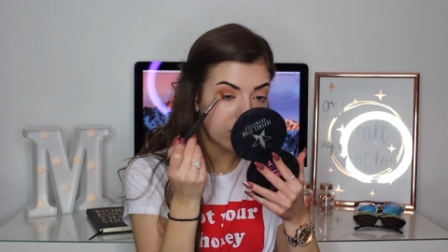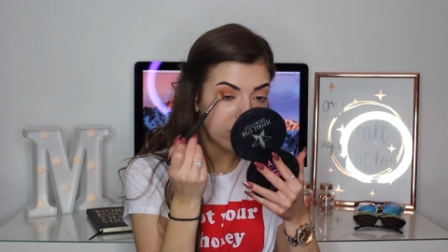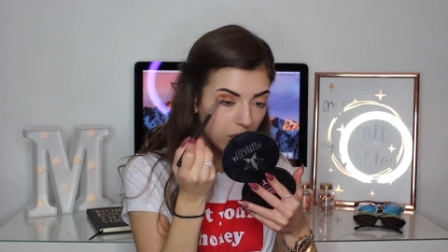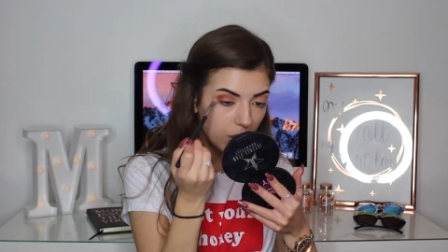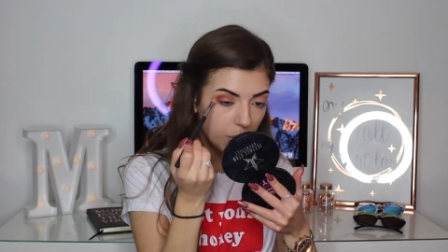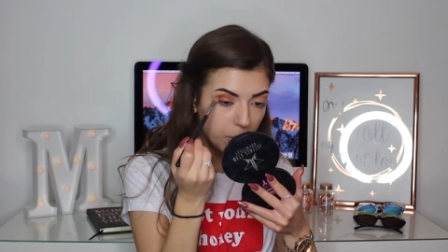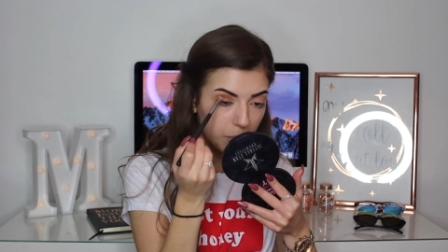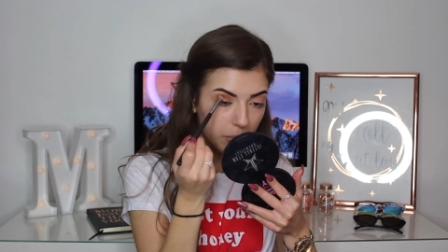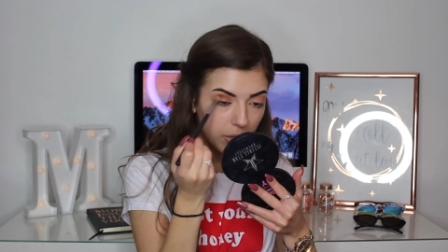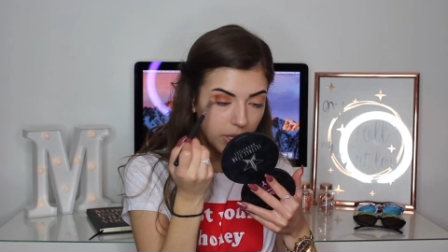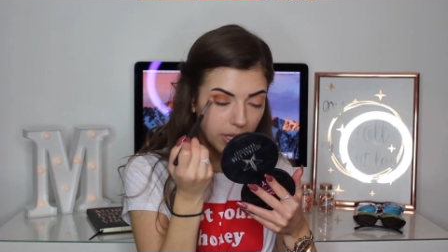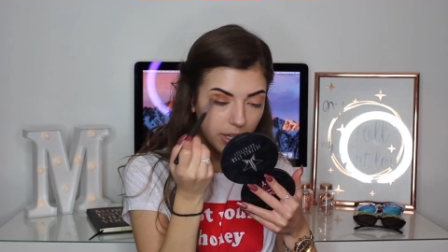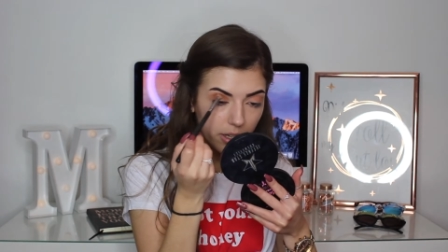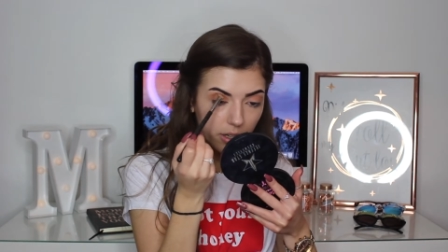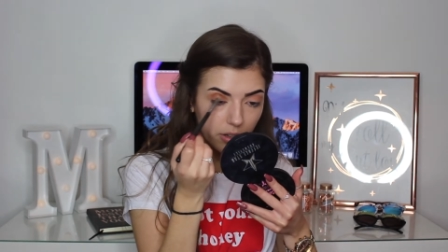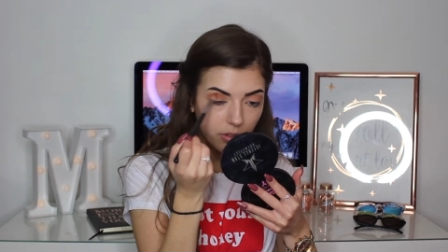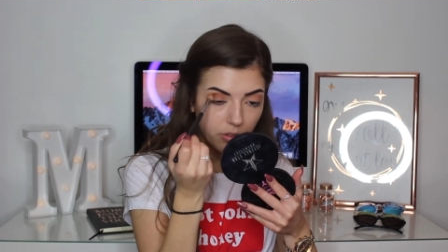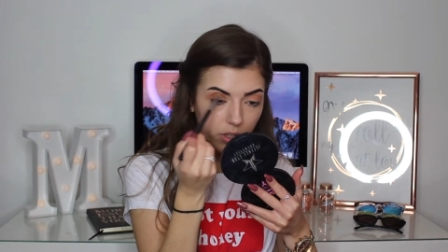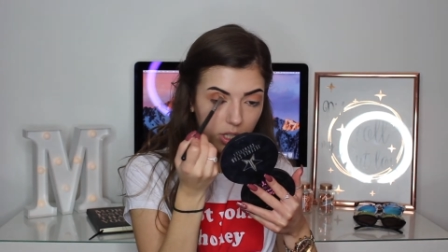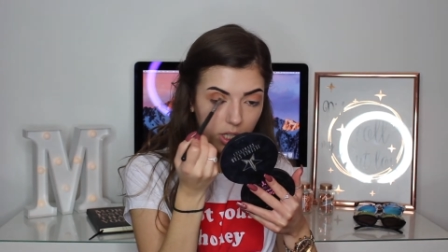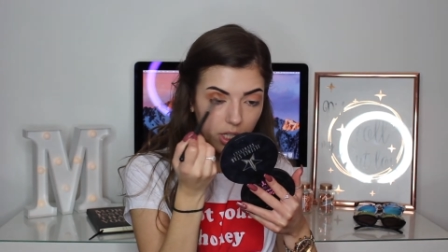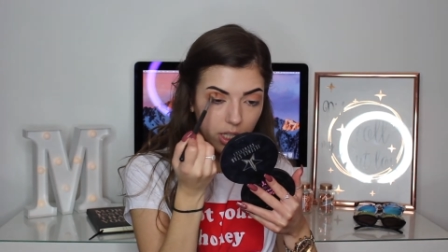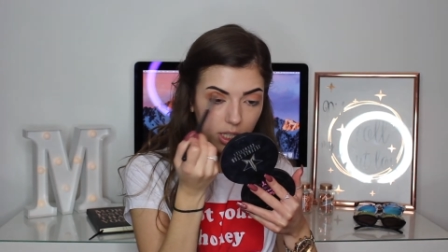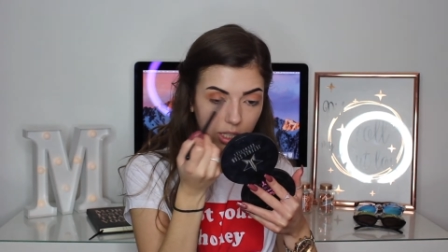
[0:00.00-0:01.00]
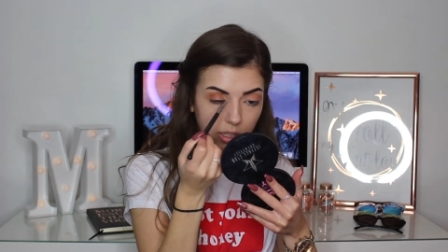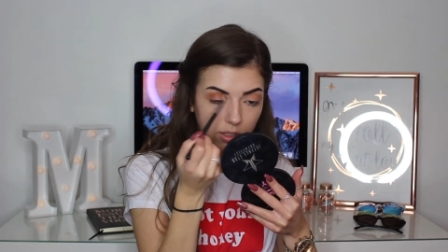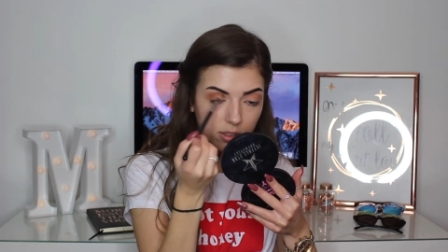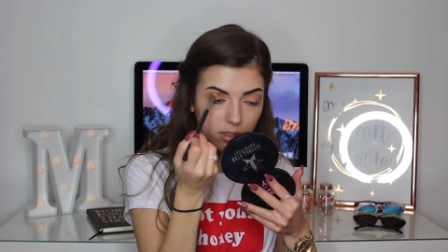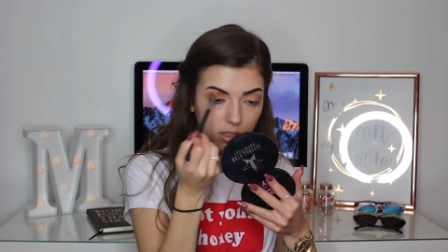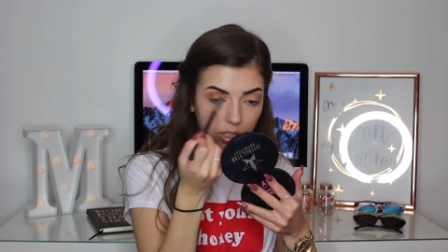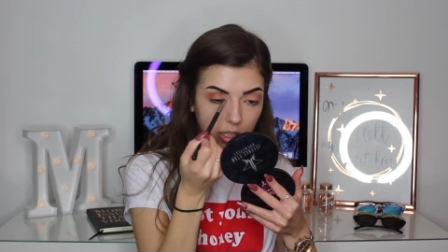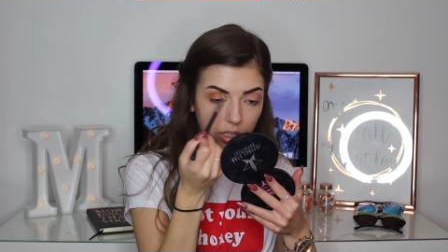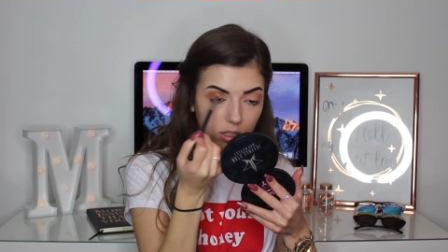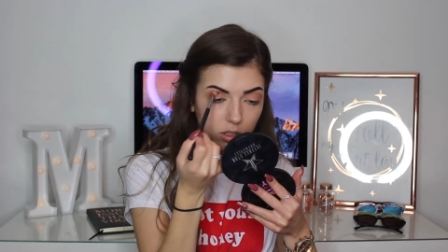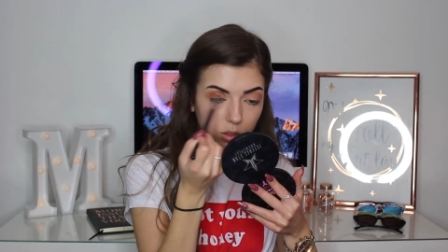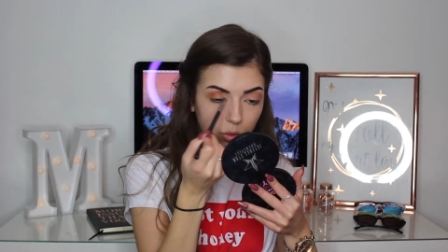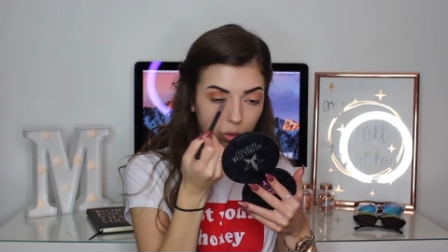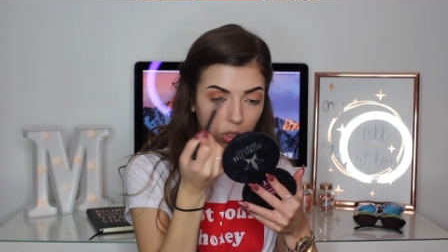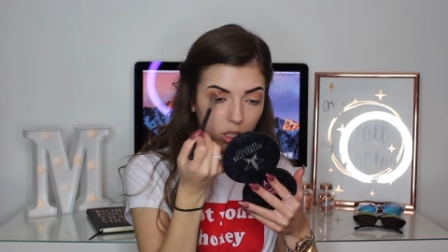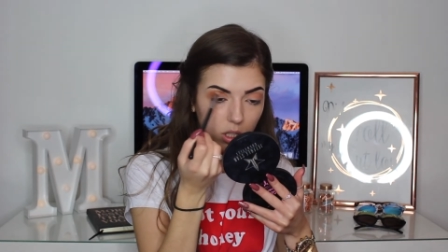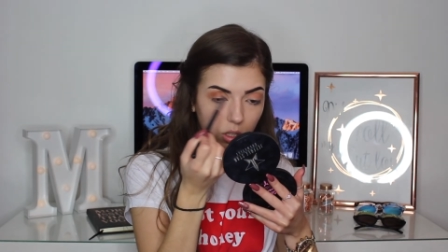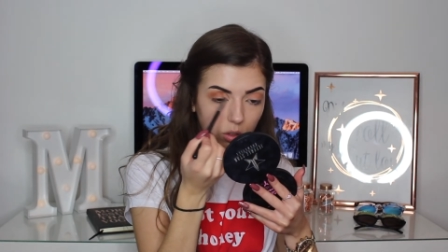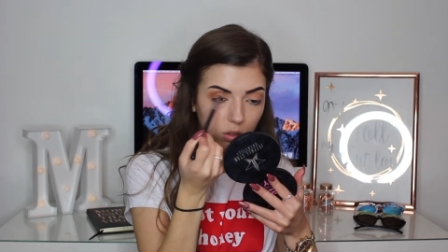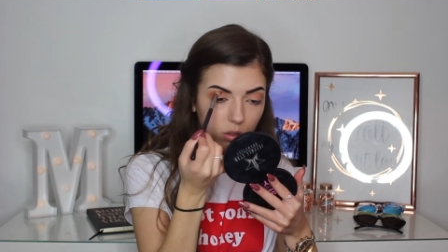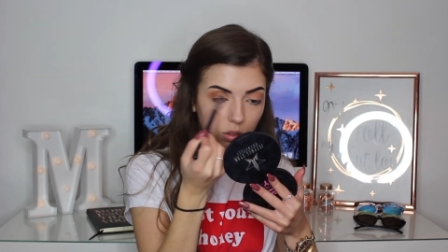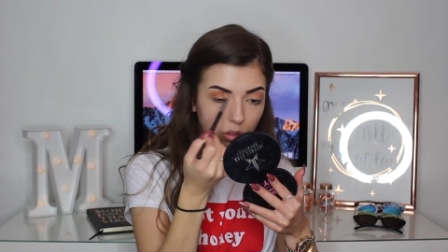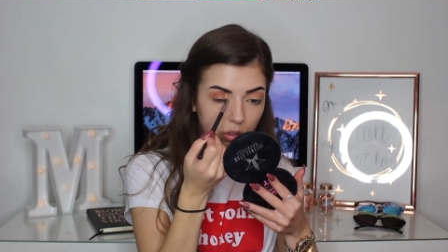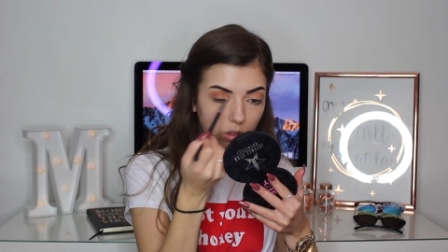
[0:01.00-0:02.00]
They blend really easily as
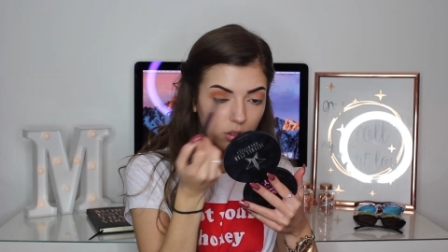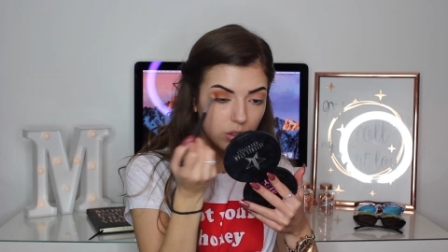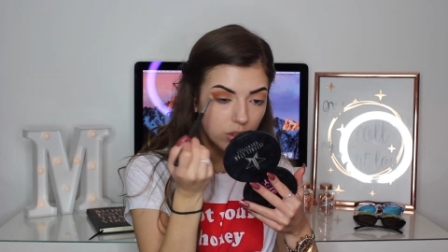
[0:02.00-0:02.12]
well.